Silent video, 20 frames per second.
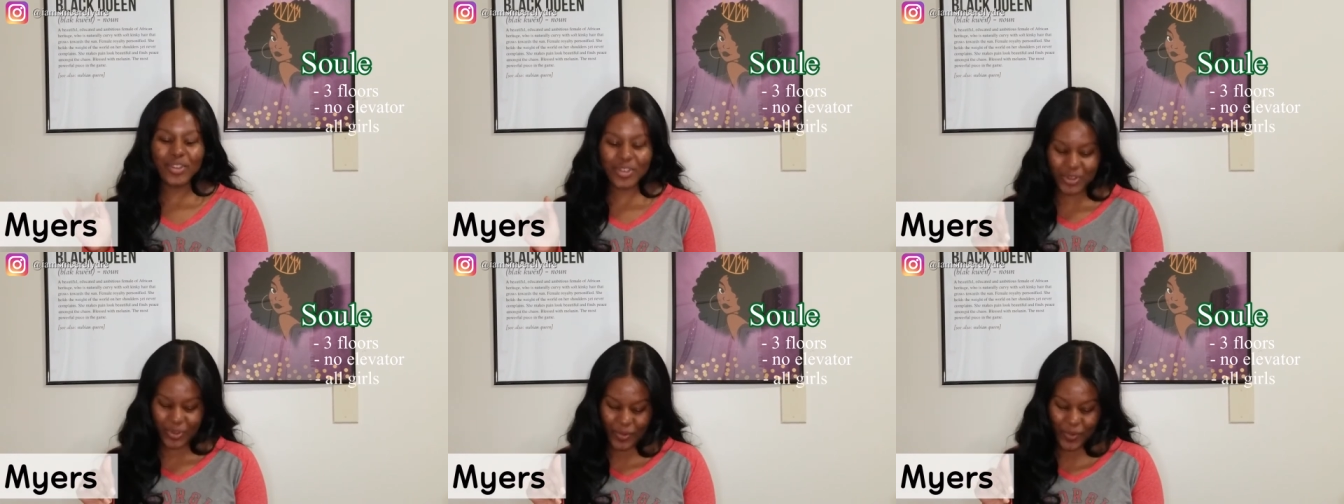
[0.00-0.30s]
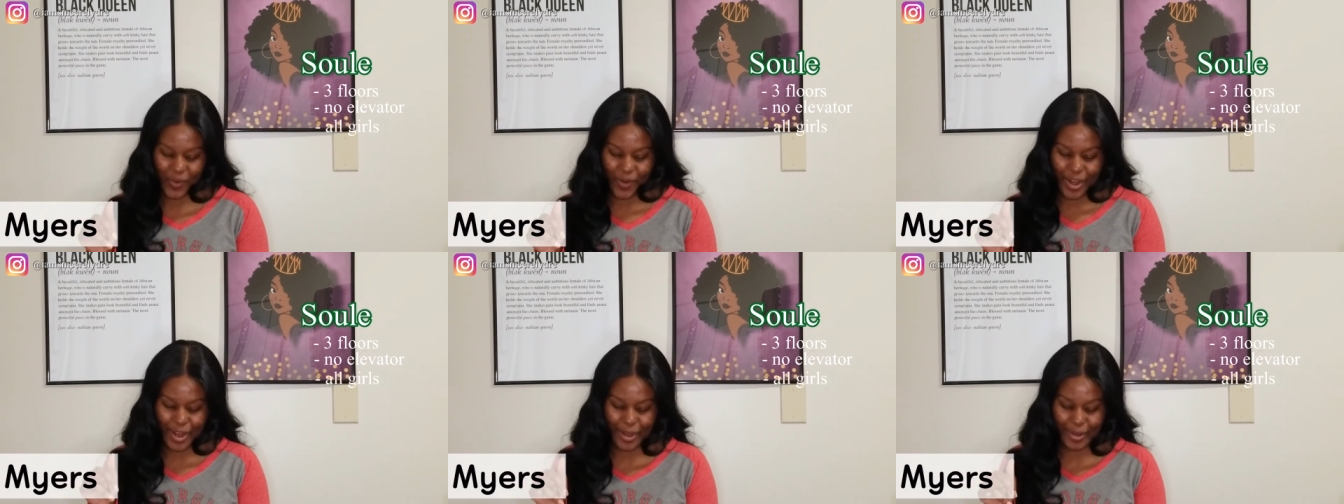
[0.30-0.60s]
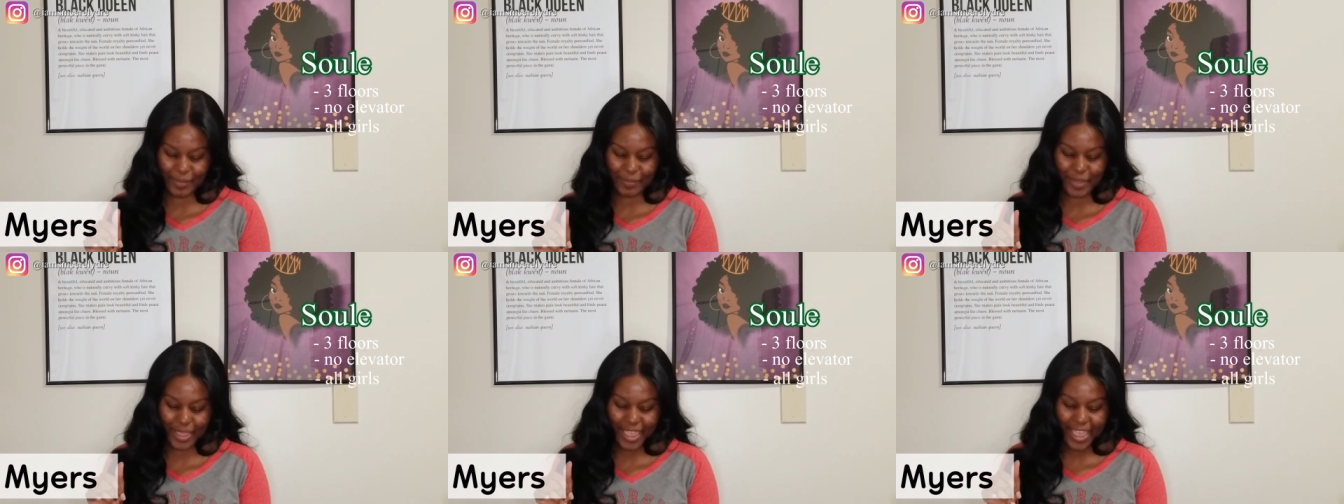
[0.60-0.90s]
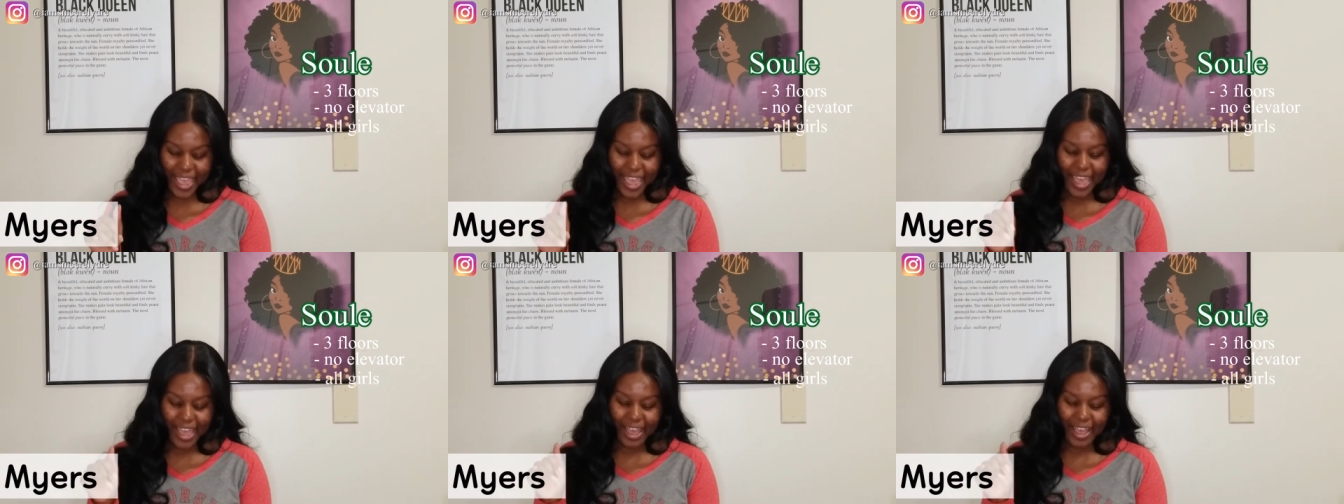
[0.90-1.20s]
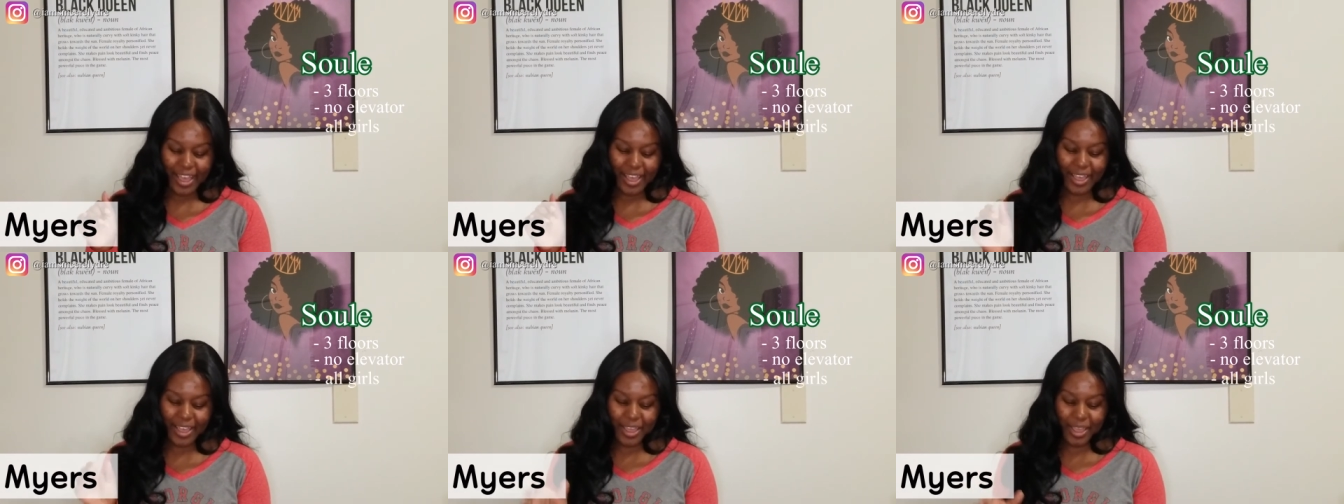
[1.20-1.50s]
dorm.
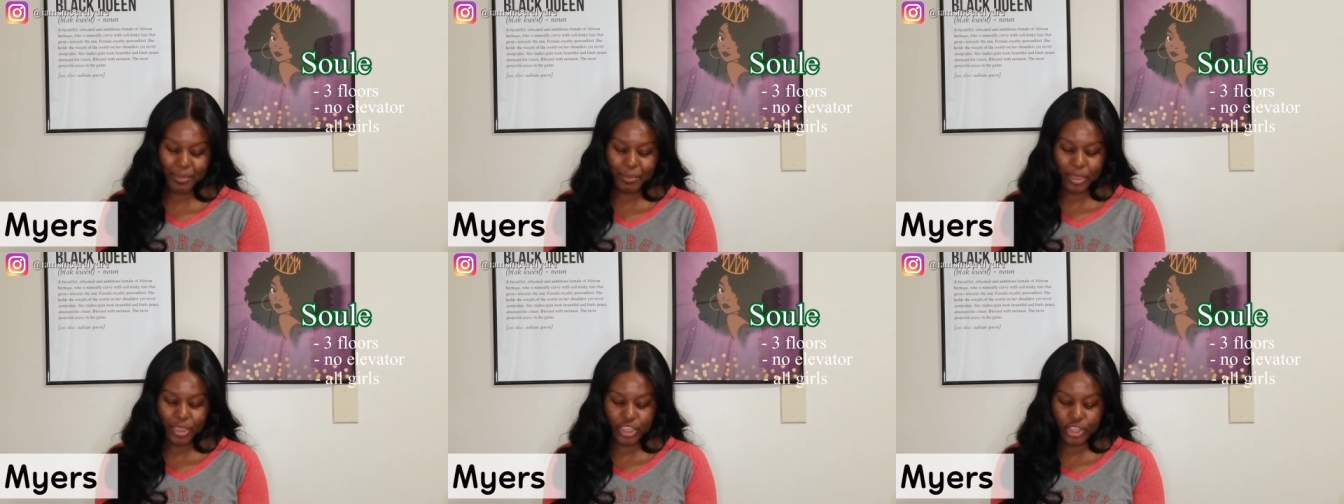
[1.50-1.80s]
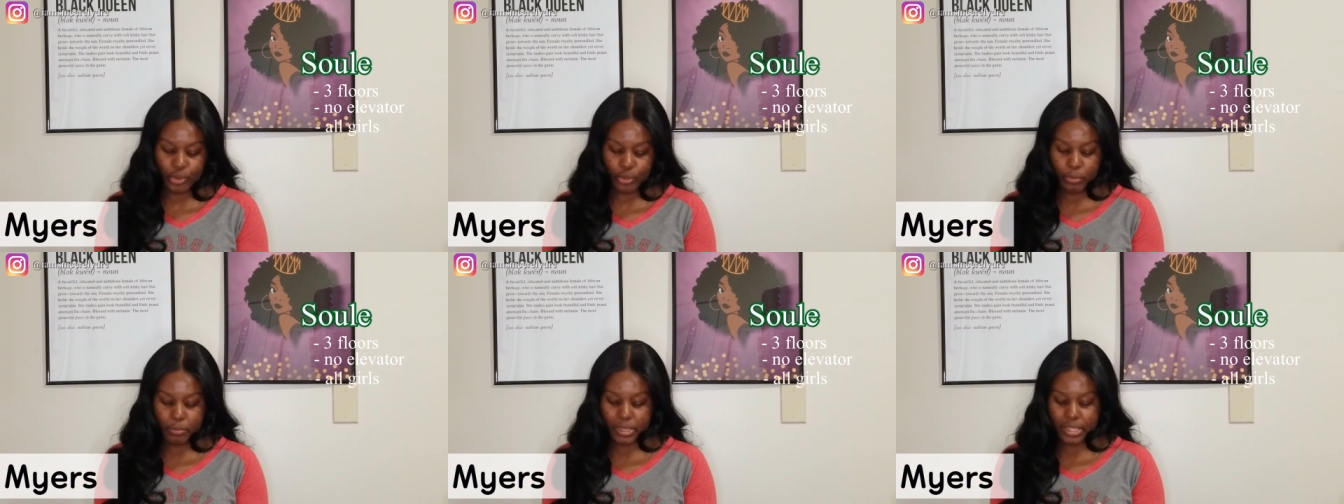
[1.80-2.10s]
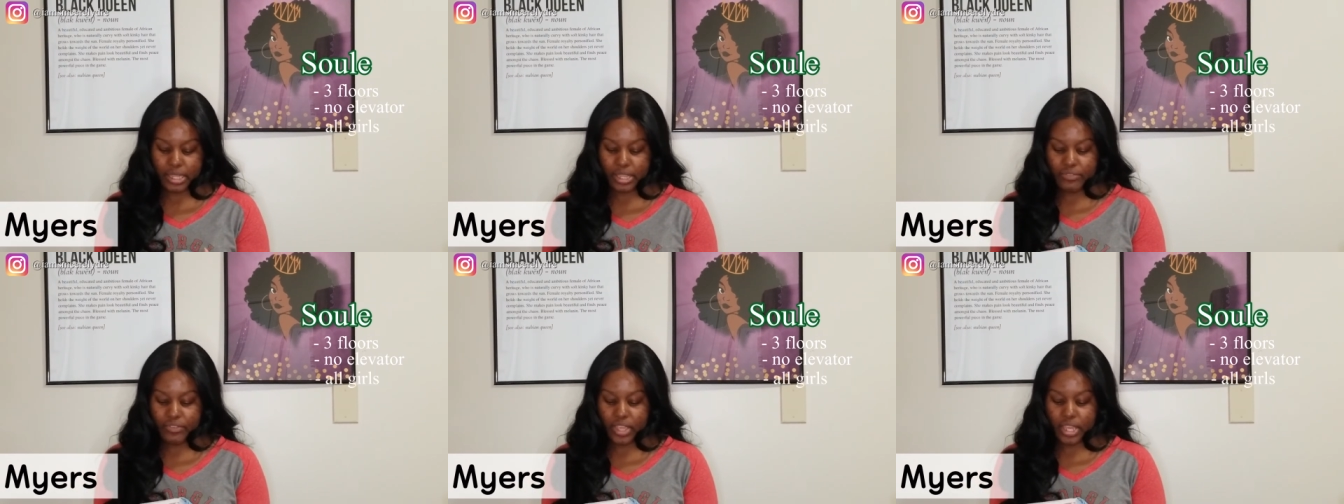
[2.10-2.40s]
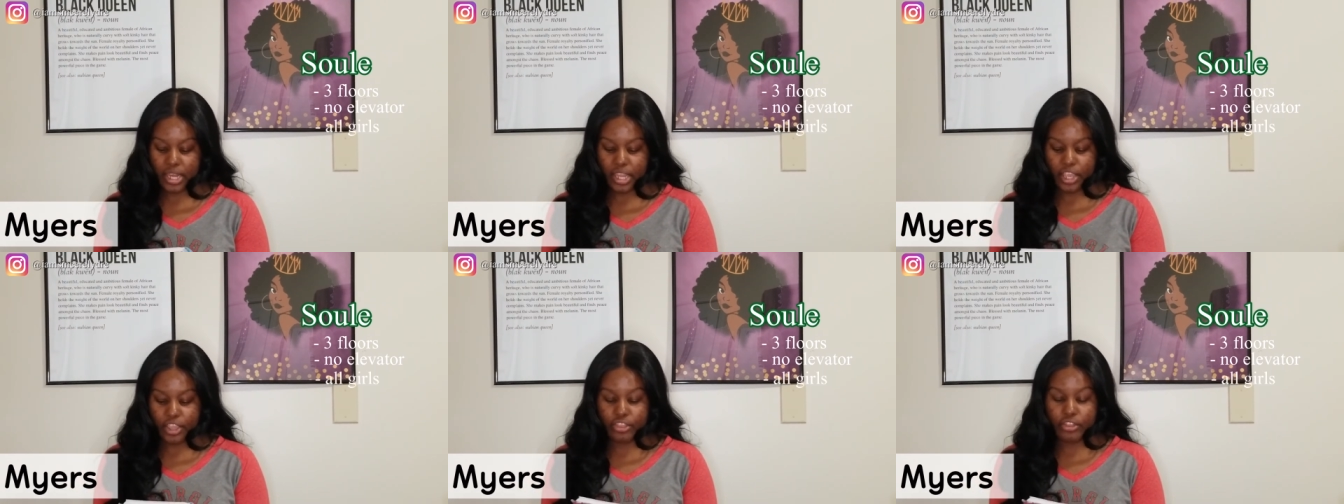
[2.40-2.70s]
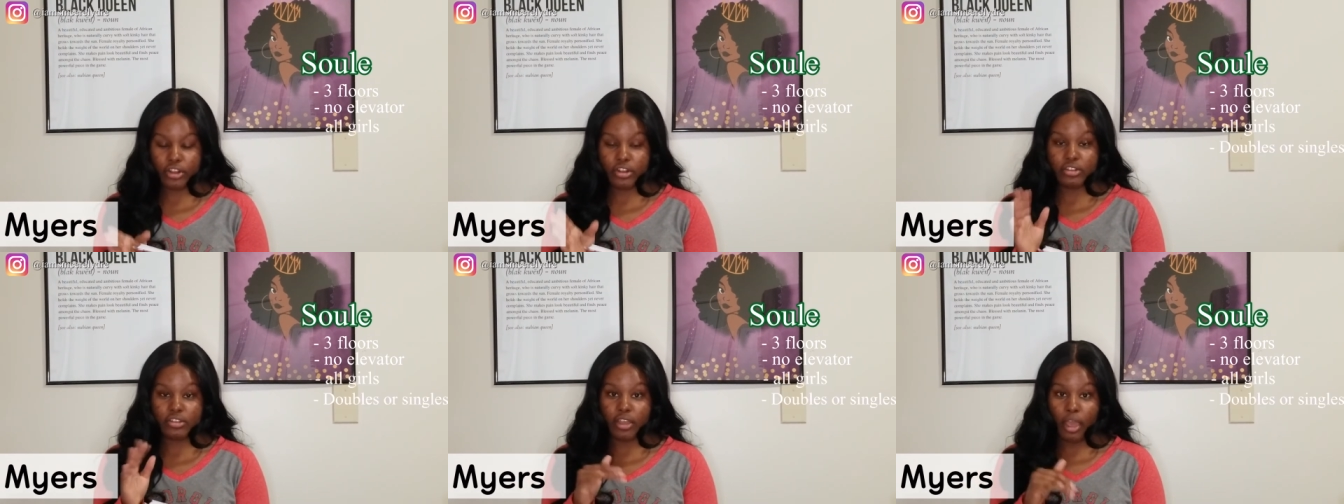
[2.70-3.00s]
Um, you will be living in
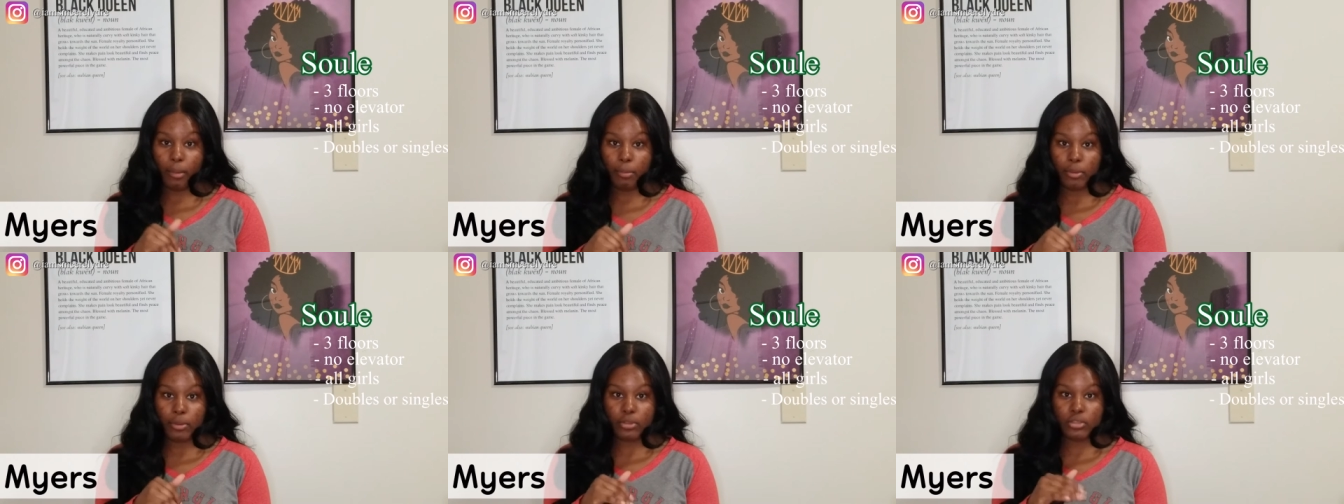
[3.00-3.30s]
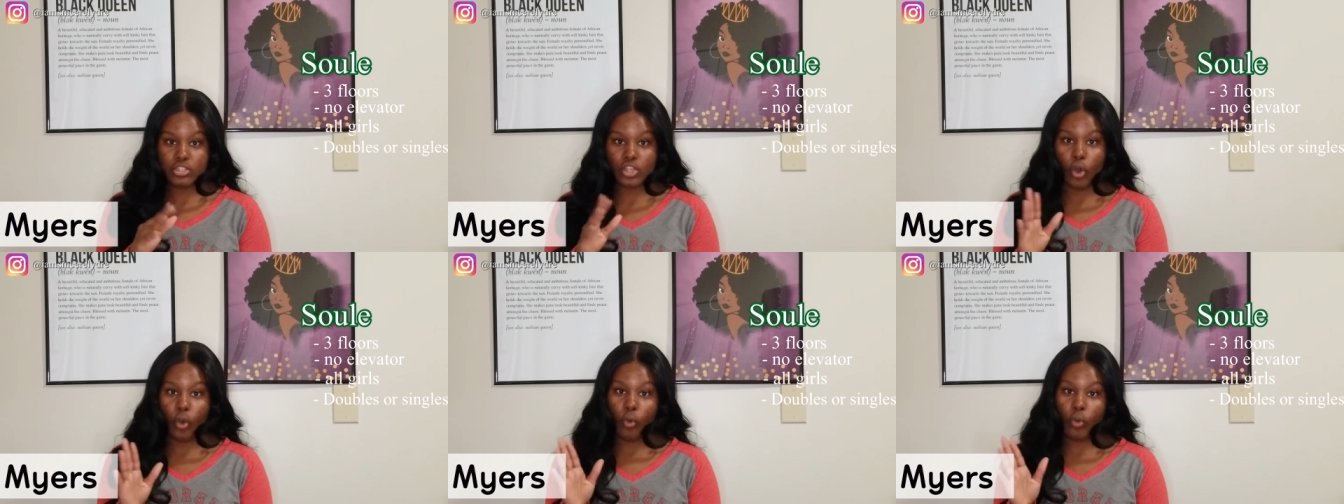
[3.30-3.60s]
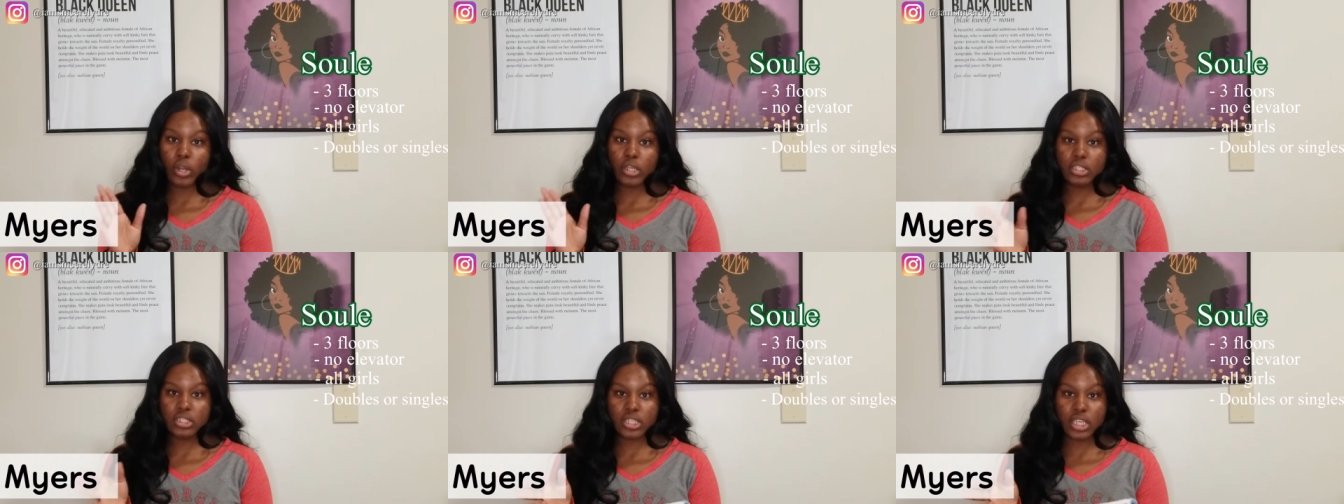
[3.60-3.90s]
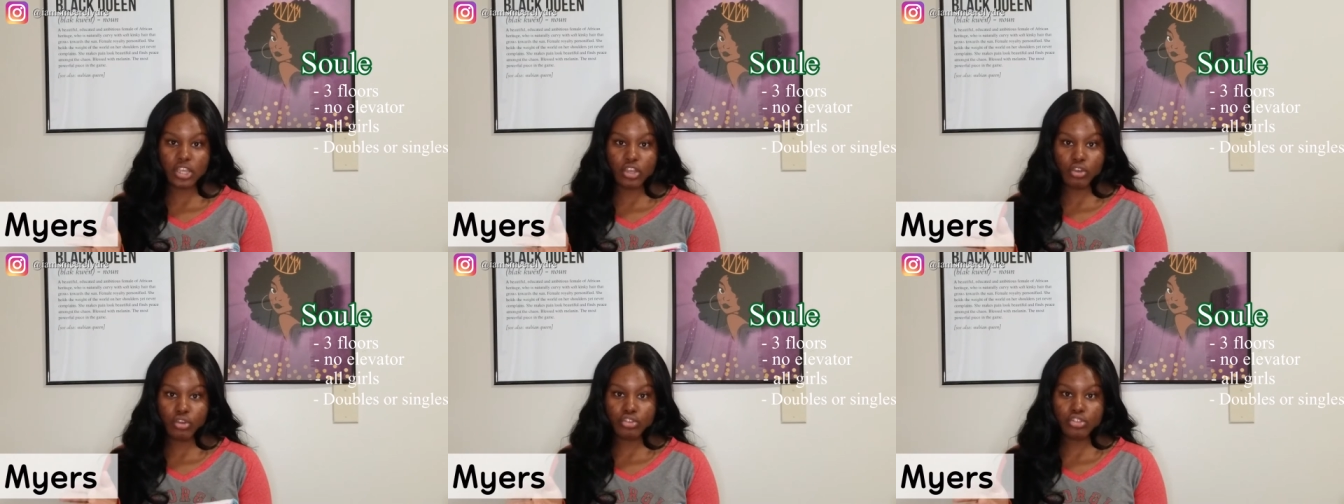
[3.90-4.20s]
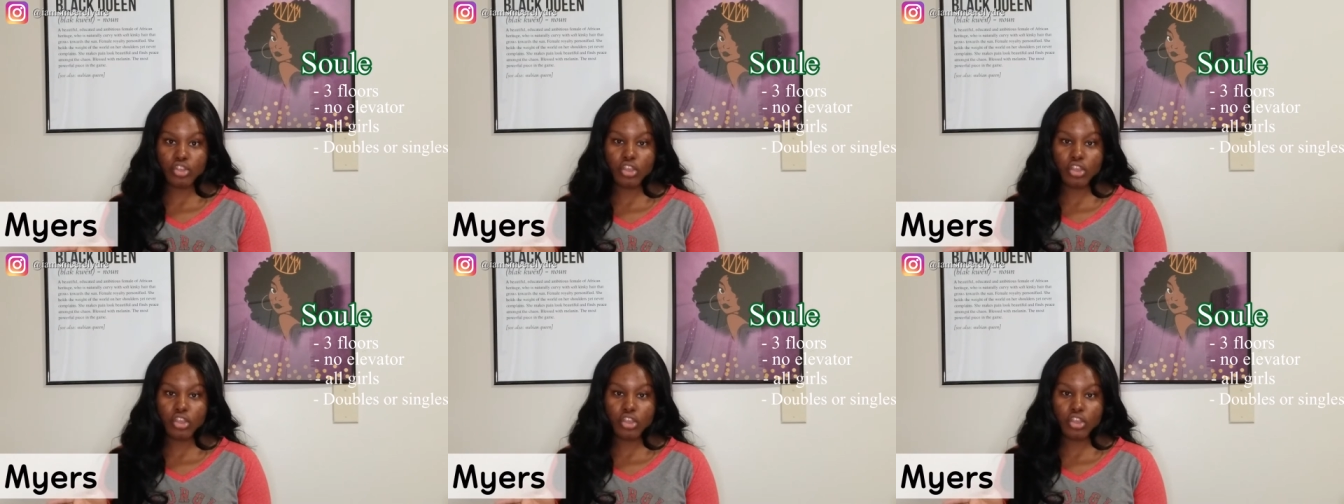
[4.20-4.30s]
either doubles or singles.